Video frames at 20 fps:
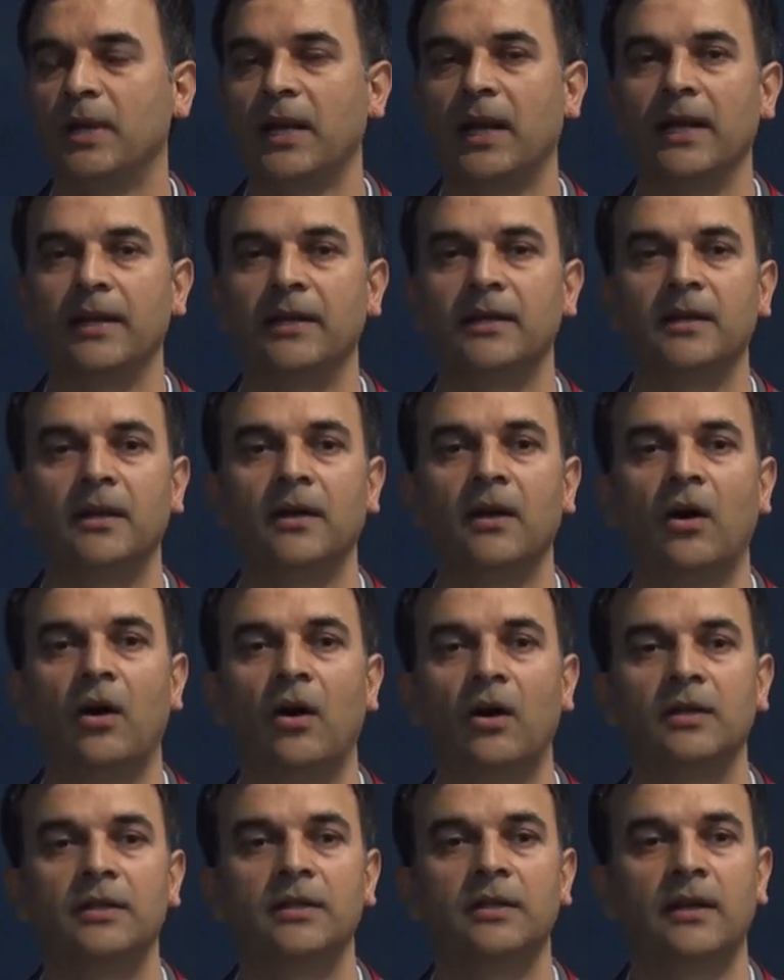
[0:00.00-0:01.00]
like
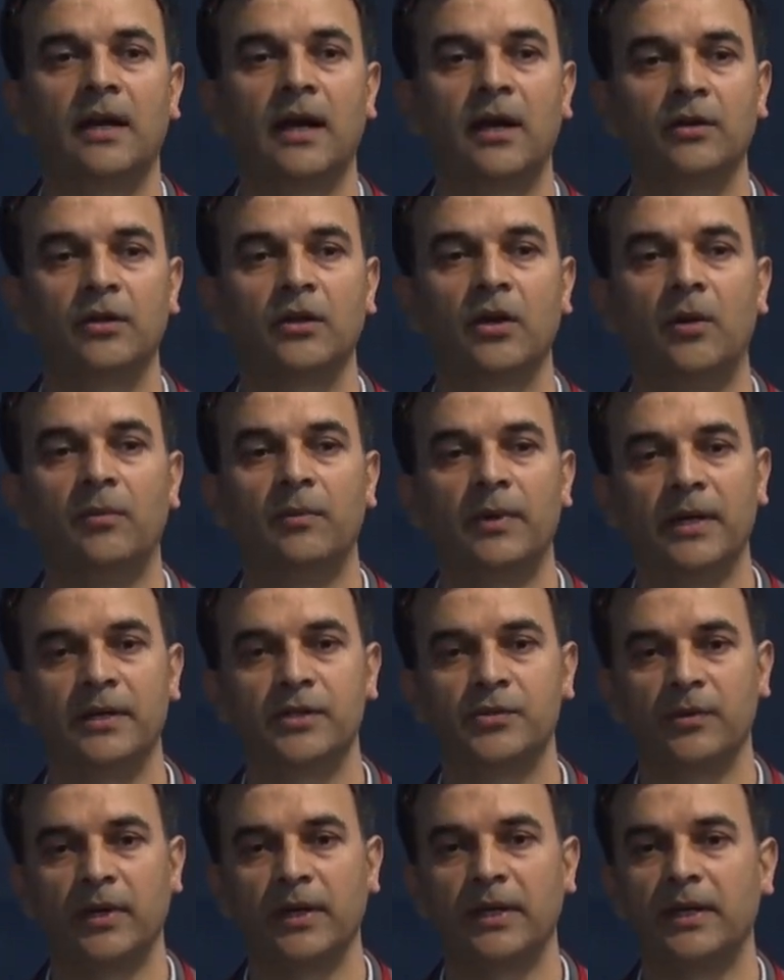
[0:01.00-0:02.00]
other our
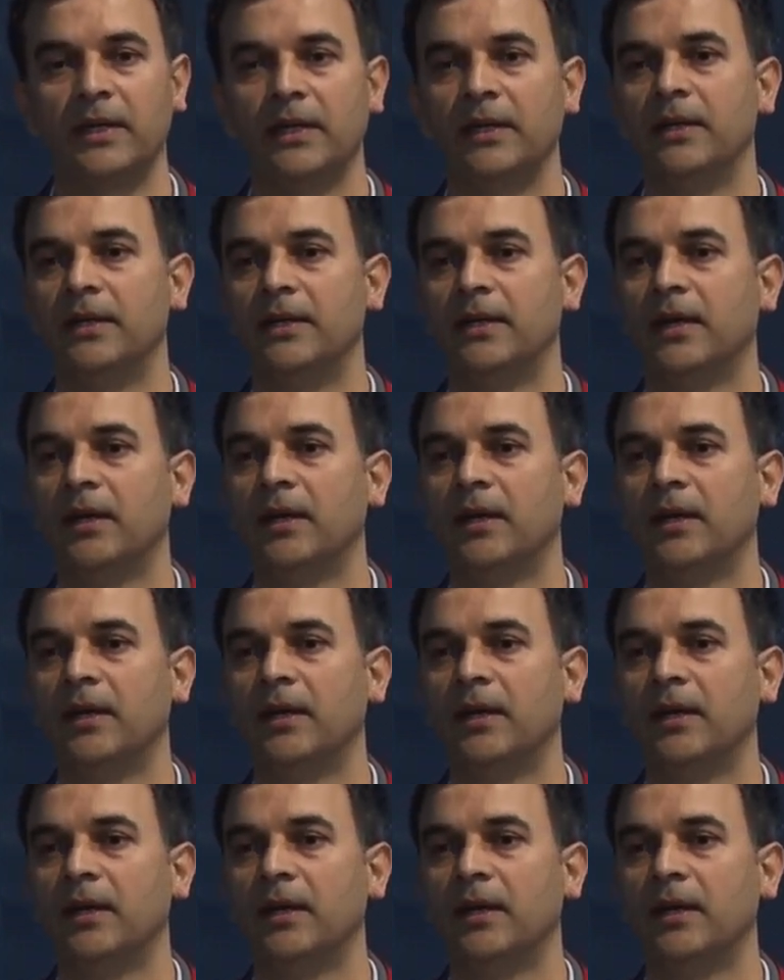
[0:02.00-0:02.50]
comrades were killed